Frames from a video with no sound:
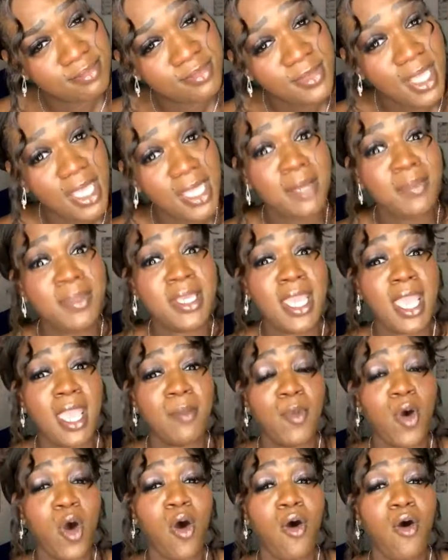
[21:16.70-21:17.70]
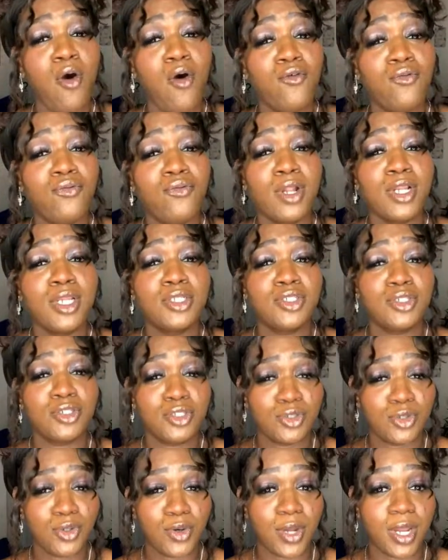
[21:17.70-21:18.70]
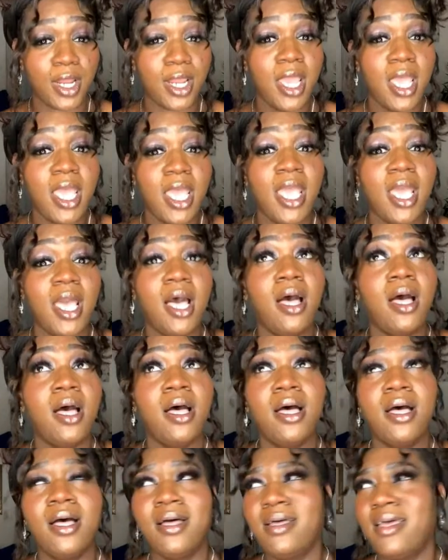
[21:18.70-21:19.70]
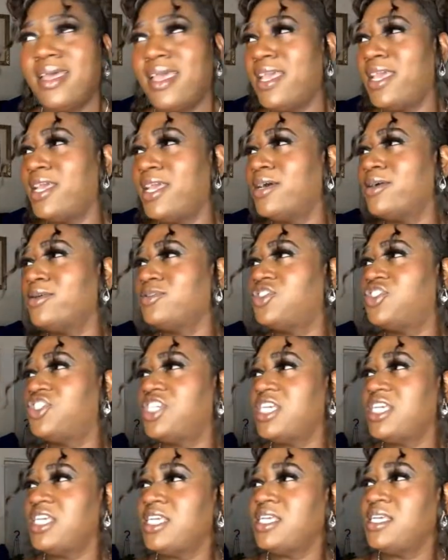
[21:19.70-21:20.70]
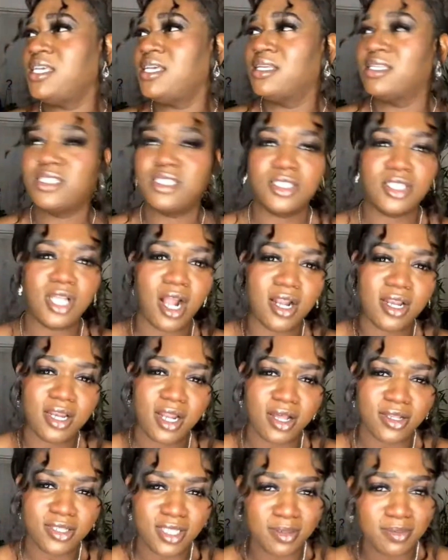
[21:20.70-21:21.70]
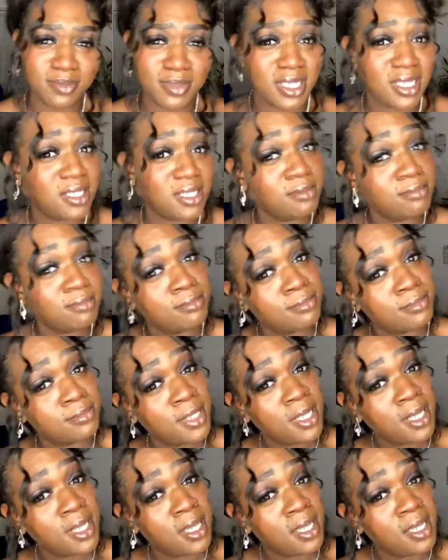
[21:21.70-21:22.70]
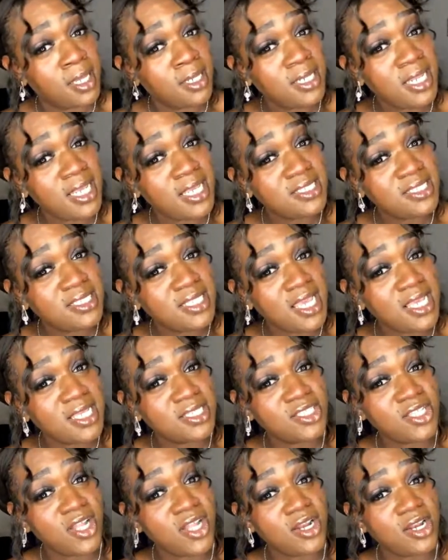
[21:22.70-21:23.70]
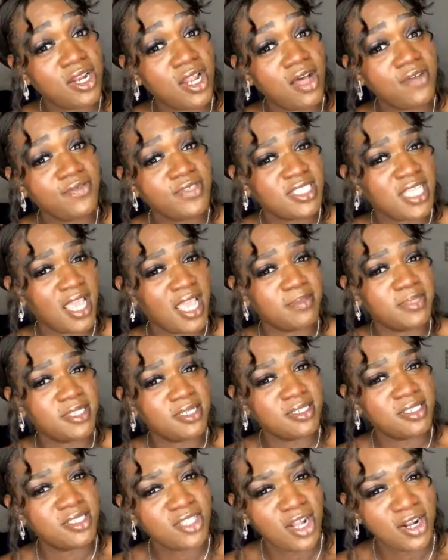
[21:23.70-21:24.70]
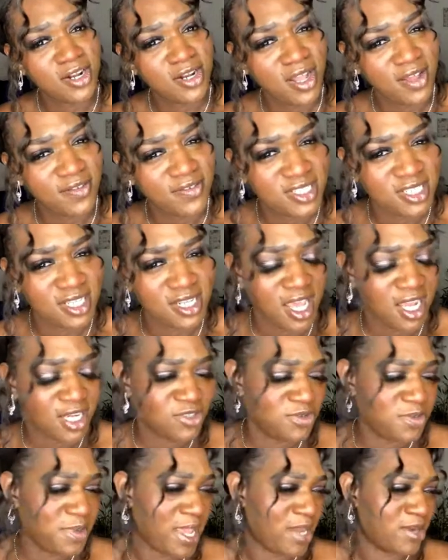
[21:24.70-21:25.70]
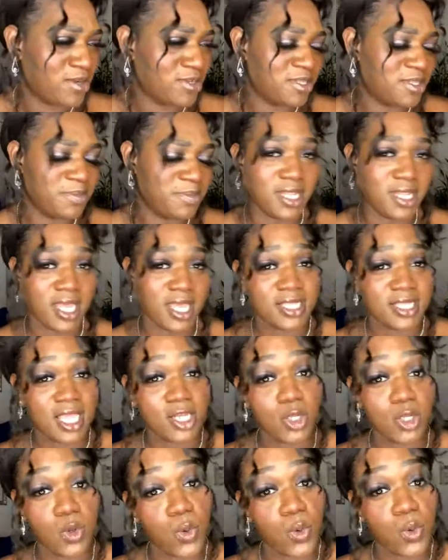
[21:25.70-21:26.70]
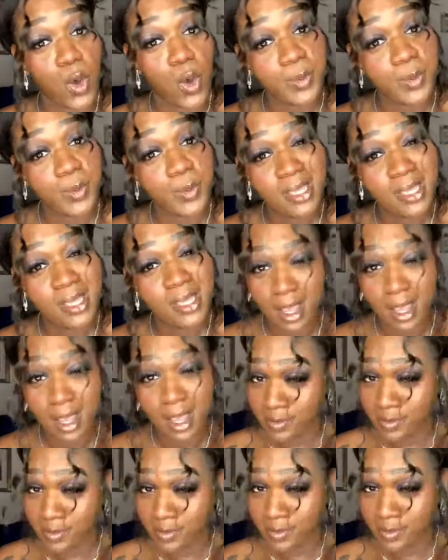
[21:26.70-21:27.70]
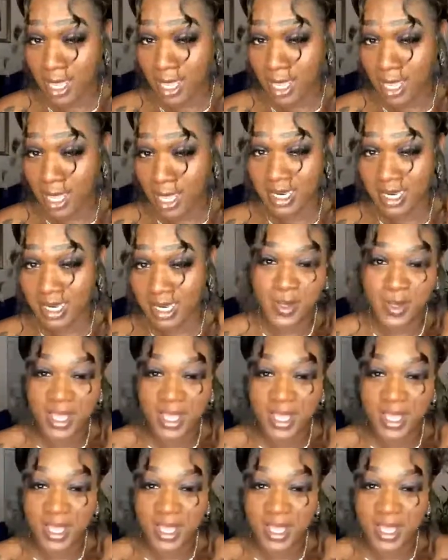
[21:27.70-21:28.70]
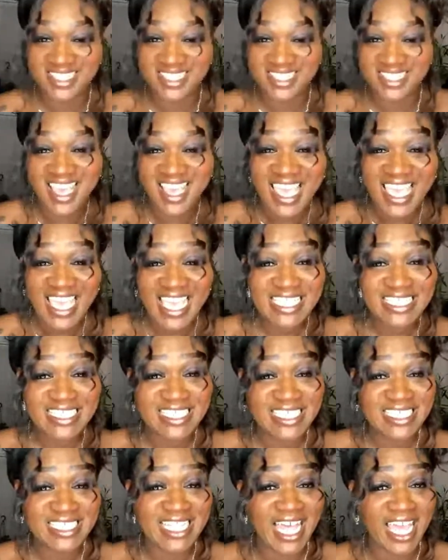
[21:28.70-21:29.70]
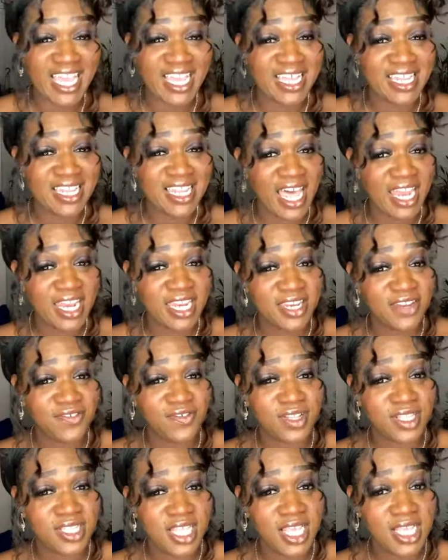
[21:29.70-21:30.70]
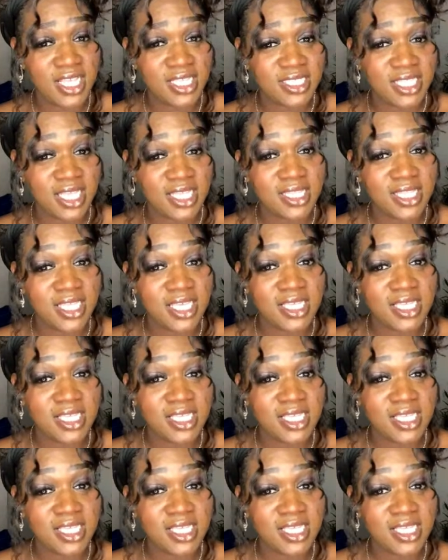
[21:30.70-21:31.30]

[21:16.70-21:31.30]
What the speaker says: and it became a whole furniture store. LG started some these things started off, Samsung started off as a laundromat or something like that. Don't quote me. I could be lying. But it's just like a lot of different things that